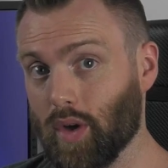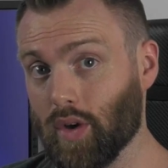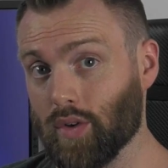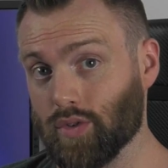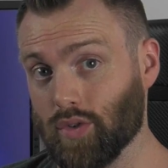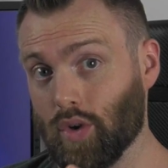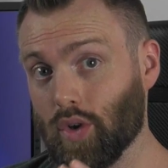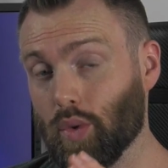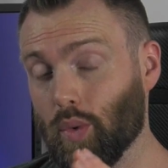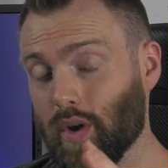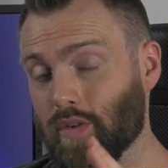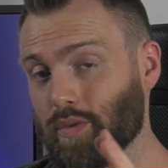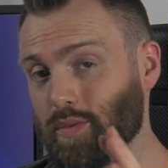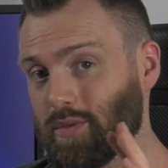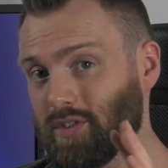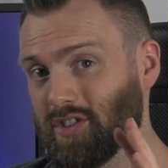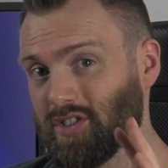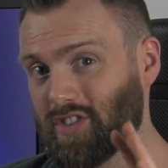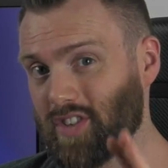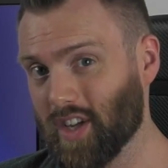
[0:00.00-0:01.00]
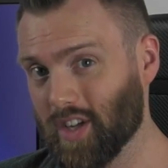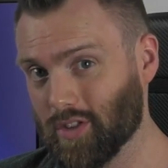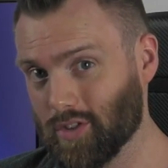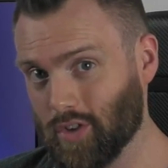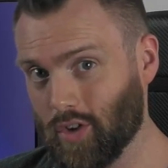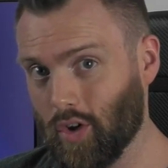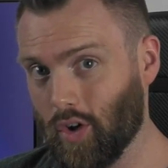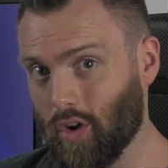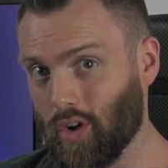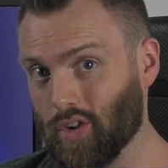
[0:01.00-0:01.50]
goes all the way from 6
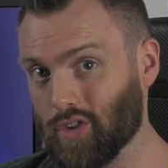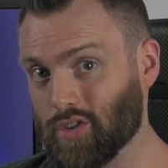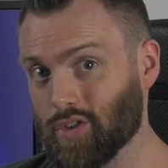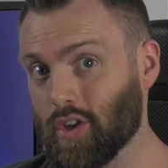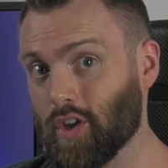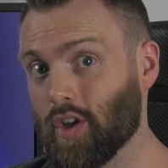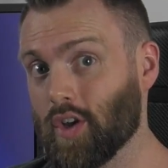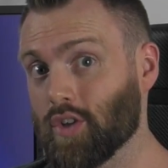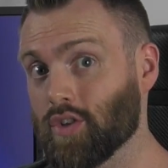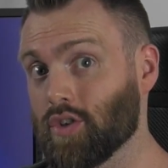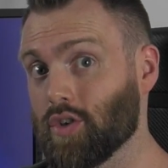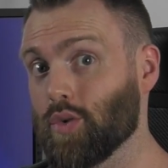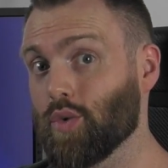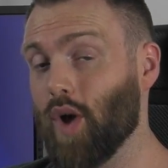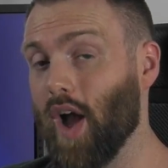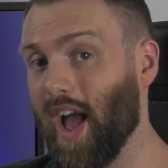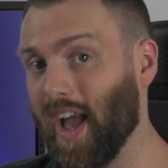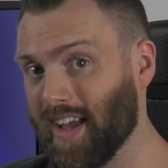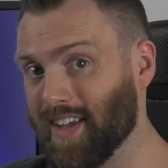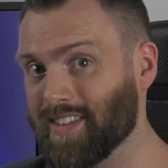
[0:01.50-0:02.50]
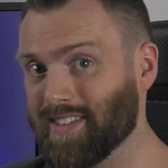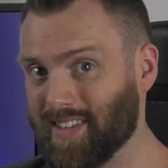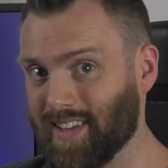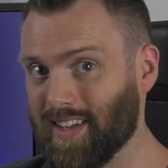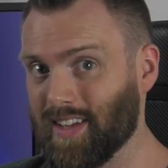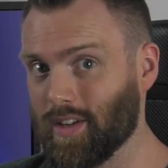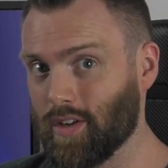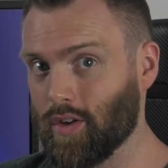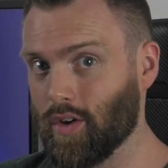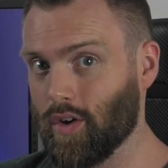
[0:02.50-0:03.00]
cores to
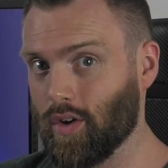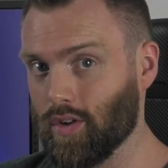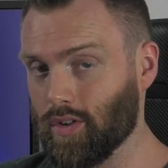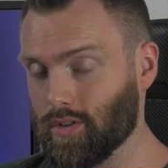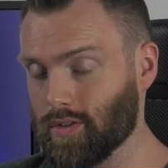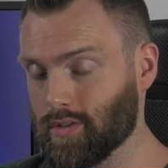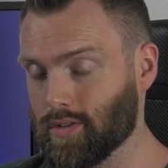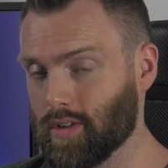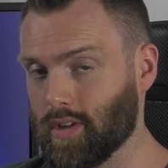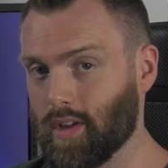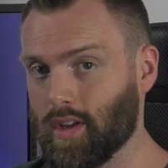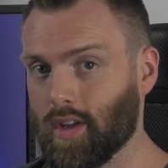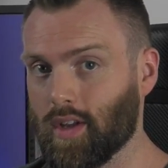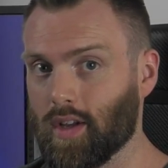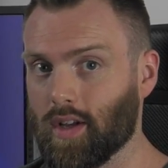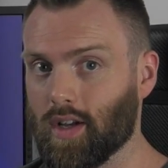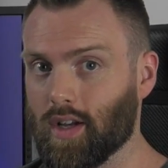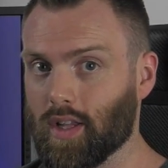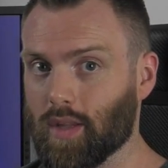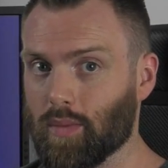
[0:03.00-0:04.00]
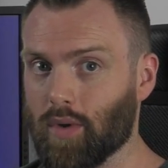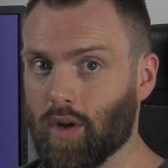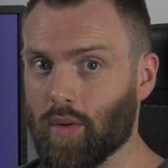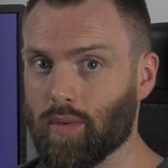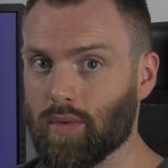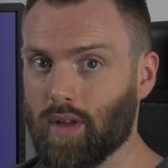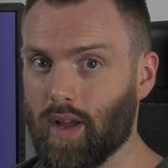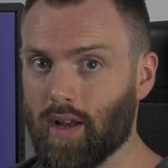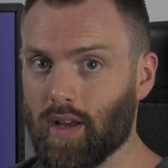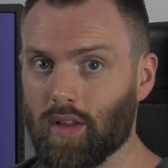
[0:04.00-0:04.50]
18 cores. At the
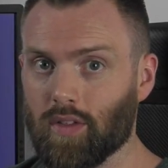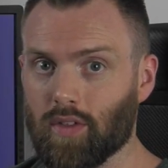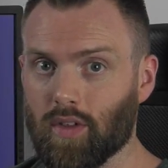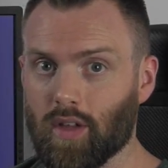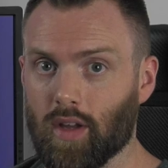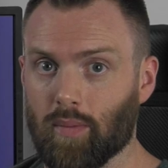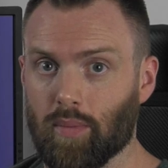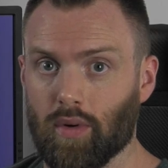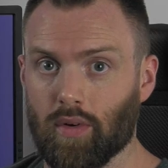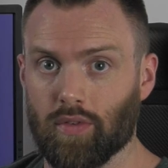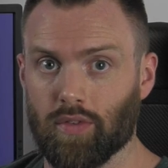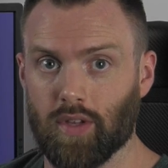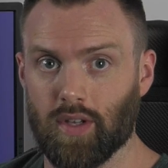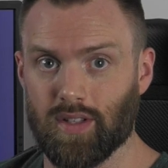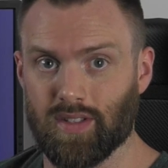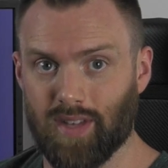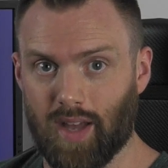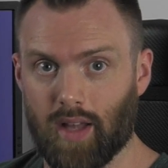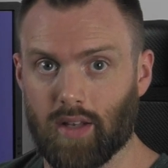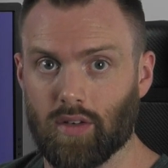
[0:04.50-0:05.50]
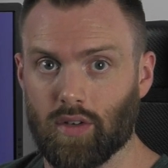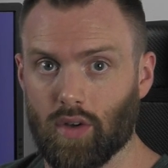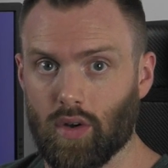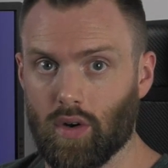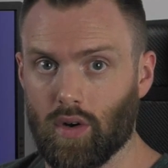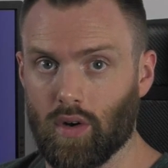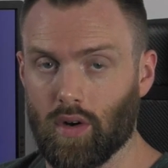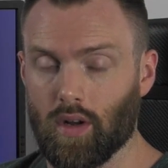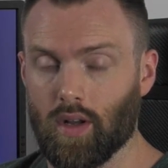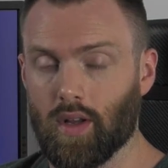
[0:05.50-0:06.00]
moment, anything above the 10
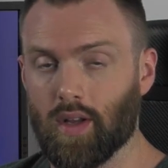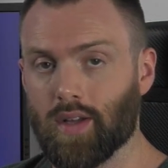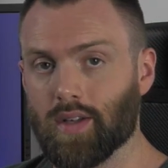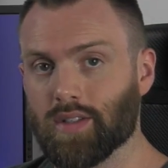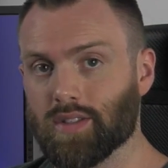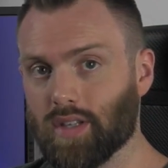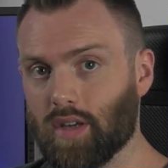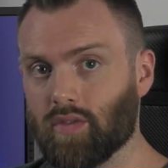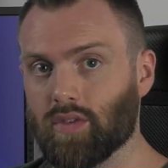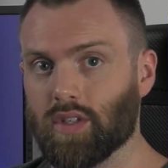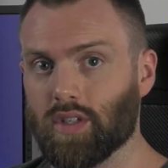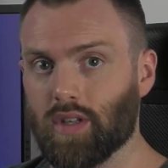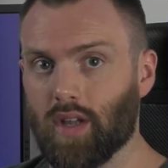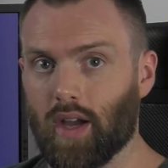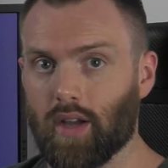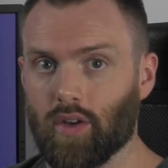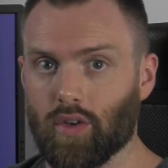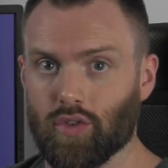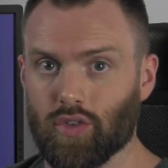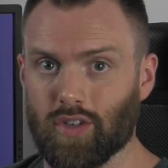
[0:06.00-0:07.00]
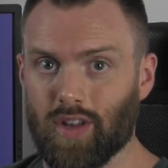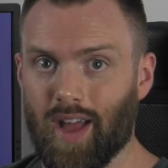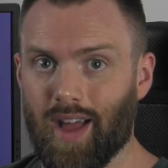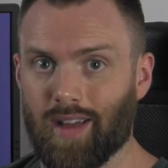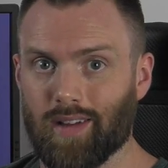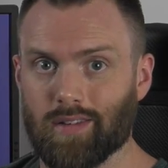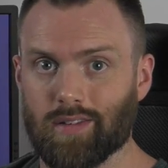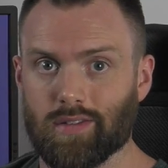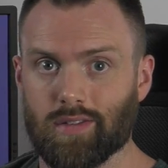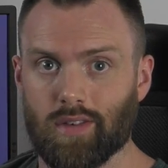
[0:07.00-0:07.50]
core
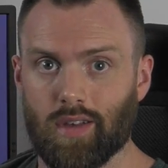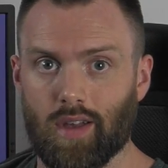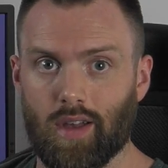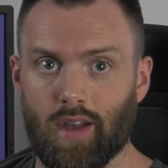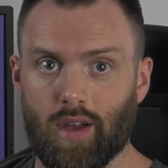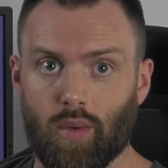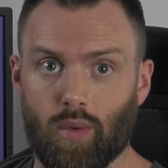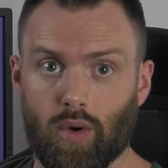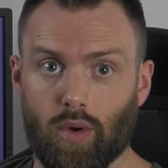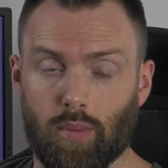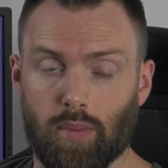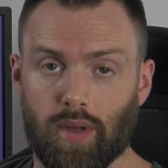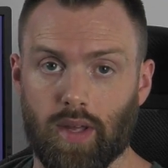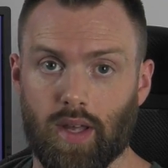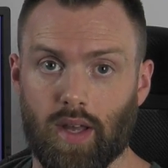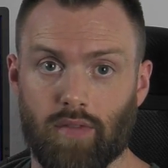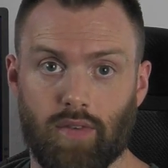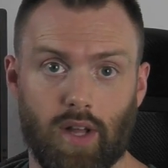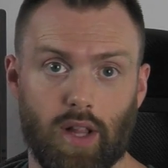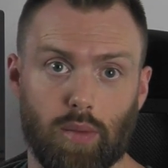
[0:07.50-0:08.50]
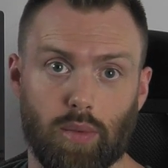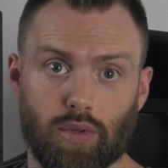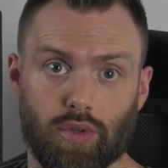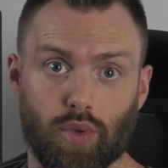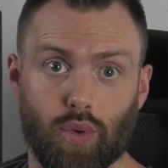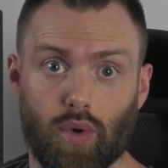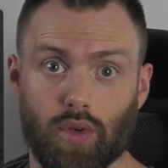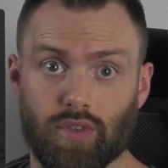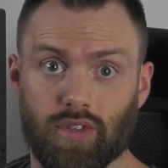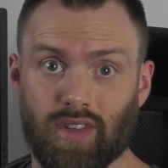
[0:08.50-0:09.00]
7900X will be available
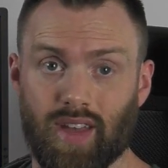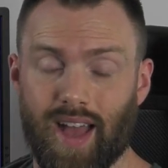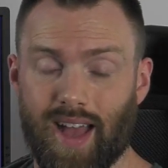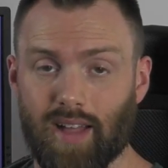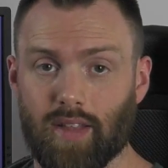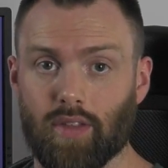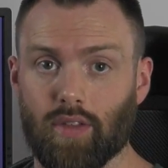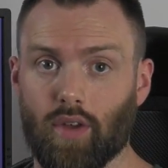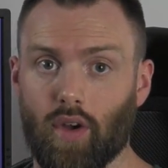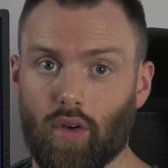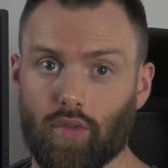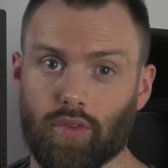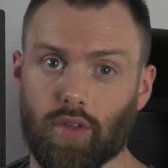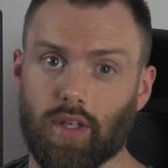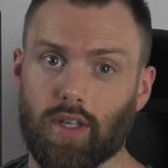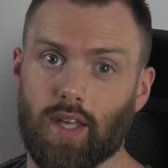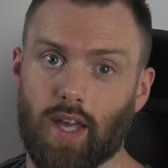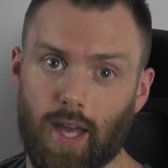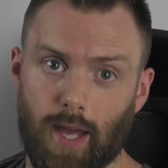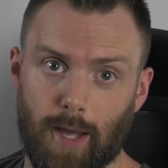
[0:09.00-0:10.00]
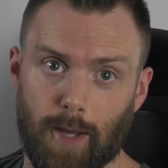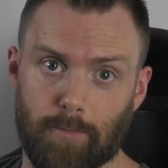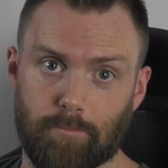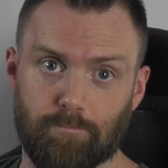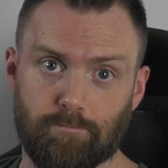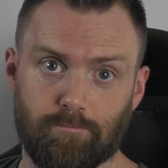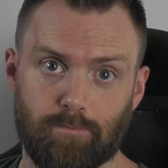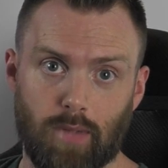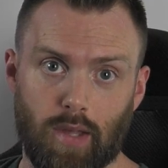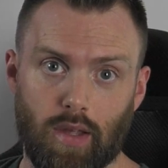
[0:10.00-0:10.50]
towards the end of the year.
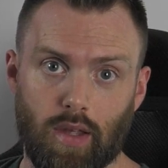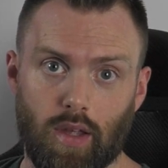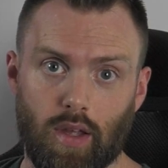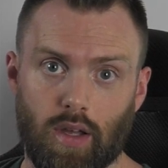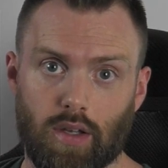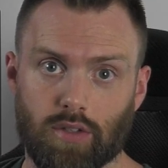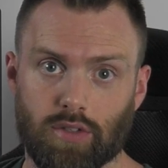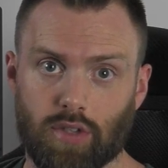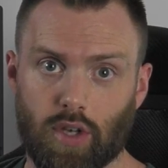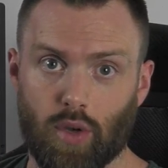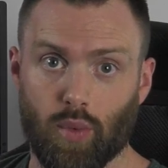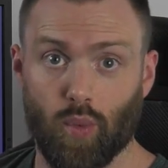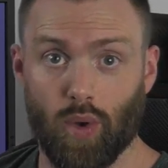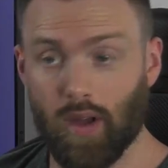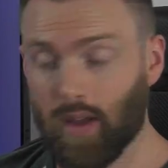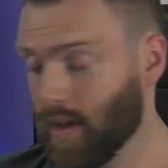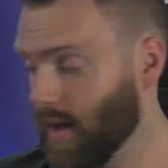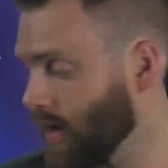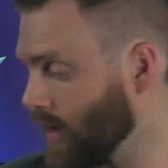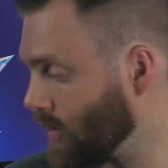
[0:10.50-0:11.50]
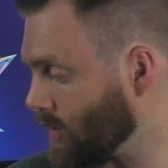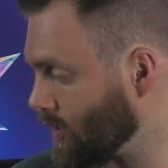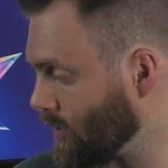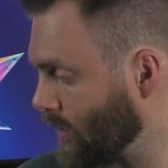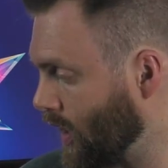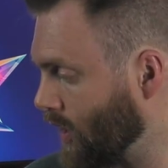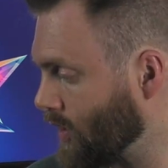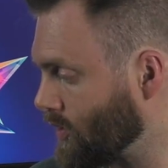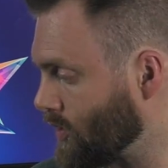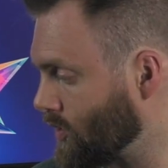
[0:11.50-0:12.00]
And so we're here
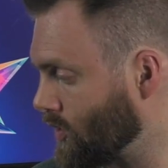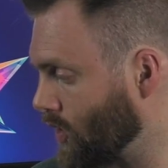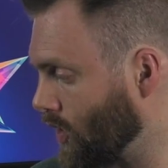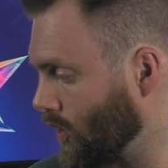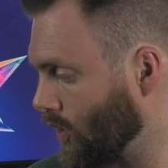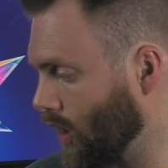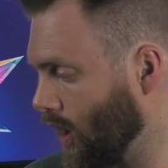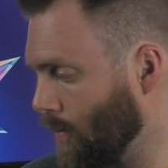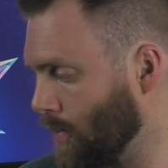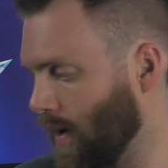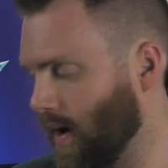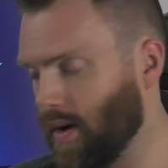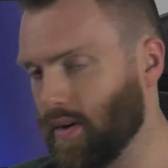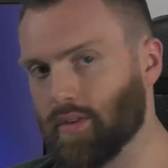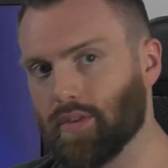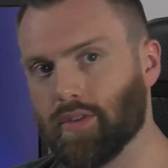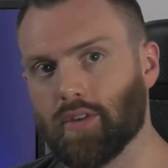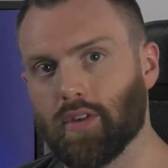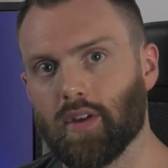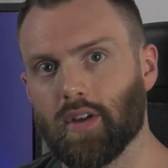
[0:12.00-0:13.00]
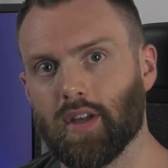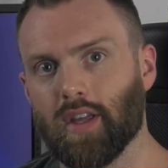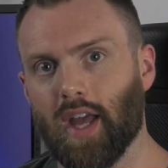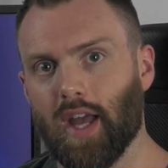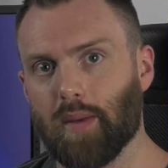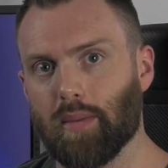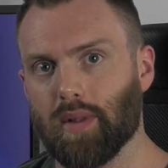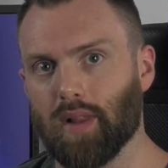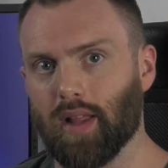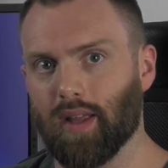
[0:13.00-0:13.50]
today to talk about
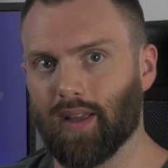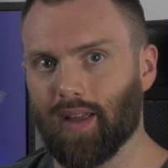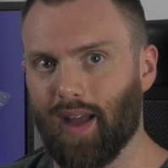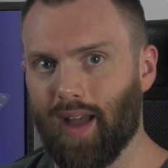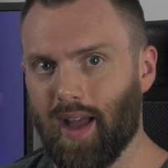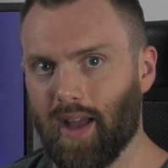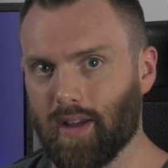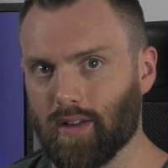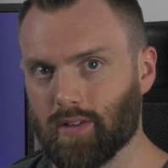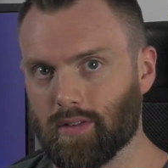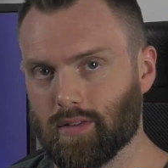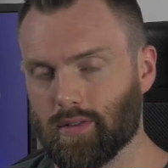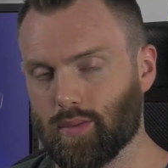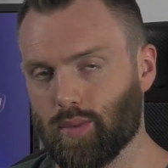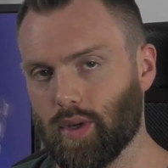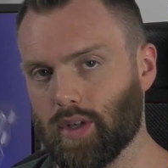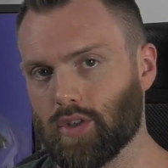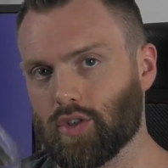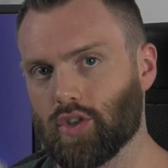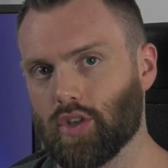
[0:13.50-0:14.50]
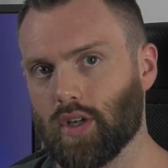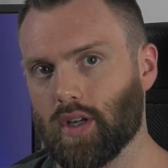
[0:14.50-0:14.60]
Kaby Lake X, which